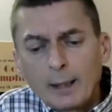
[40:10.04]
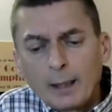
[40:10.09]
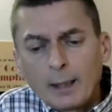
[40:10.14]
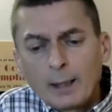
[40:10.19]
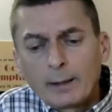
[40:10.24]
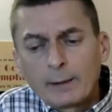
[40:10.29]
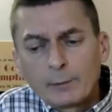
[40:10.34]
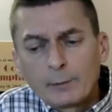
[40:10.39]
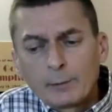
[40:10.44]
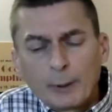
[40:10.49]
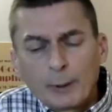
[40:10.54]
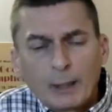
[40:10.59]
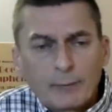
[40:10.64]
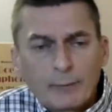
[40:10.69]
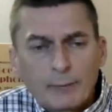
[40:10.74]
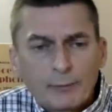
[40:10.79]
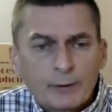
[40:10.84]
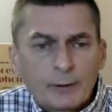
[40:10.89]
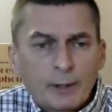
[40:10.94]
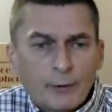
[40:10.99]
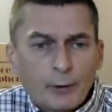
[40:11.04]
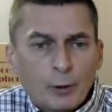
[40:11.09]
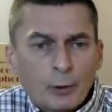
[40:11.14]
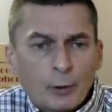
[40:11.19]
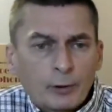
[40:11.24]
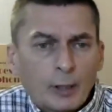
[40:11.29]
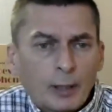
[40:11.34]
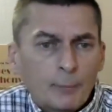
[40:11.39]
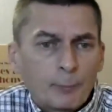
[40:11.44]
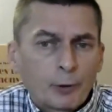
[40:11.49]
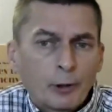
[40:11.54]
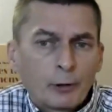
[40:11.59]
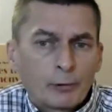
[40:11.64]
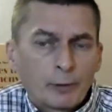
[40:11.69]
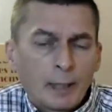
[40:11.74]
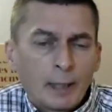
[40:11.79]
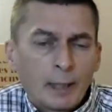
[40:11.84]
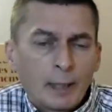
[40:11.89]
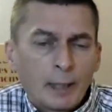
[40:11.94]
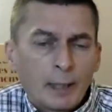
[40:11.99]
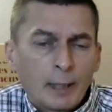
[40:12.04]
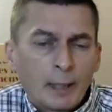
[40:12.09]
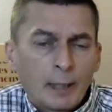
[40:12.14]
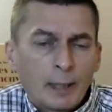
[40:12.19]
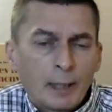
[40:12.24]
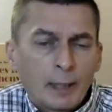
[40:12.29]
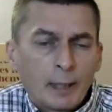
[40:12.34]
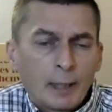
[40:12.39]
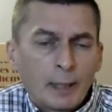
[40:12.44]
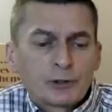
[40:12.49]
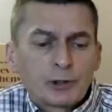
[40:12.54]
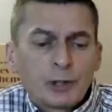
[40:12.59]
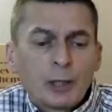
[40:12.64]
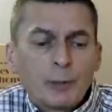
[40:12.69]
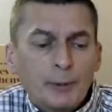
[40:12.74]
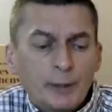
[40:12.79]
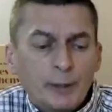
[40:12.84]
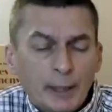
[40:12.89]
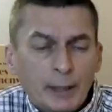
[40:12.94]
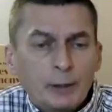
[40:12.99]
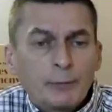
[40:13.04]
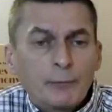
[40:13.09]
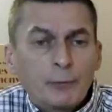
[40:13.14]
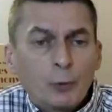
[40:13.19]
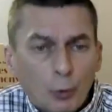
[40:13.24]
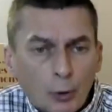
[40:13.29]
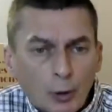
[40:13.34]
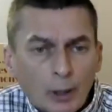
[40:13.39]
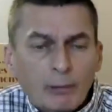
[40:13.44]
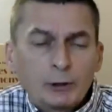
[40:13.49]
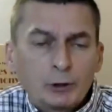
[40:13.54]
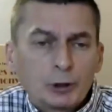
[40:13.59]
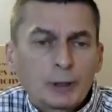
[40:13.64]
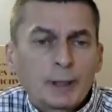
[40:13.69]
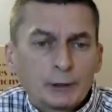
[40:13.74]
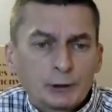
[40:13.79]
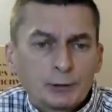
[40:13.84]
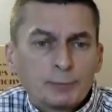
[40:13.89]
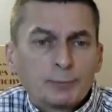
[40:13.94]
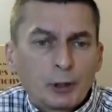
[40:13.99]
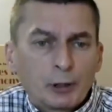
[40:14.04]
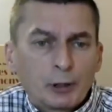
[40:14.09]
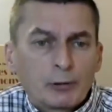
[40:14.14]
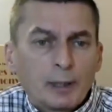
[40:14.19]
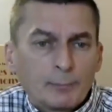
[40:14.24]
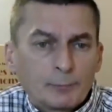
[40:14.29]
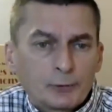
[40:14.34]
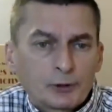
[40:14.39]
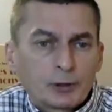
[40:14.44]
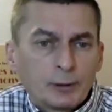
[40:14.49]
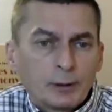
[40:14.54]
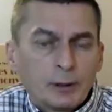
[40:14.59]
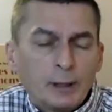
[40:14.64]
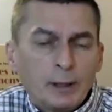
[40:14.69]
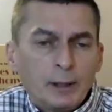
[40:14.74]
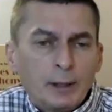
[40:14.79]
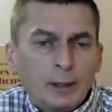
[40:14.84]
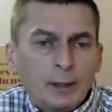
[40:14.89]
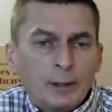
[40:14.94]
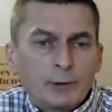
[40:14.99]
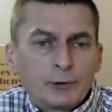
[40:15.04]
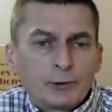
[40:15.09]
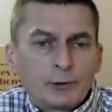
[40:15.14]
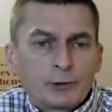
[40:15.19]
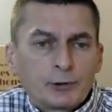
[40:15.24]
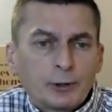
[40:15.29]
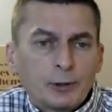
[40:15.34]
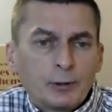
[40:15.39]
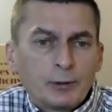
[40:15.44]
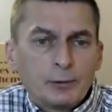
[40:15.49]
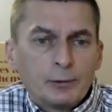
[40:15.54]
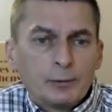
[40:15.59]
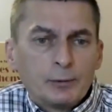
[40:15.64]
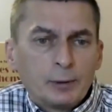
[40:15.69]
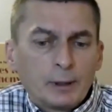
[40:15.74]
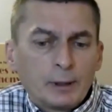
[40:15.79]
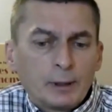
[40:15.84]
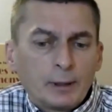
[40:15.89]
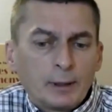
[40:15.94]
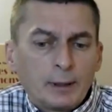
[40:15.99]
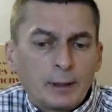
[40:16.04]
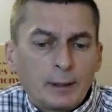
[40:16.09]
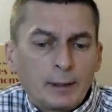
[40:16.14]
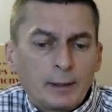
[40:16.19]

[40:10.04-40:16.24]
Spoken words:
and we have another online program, this time in aid of all our education programs. So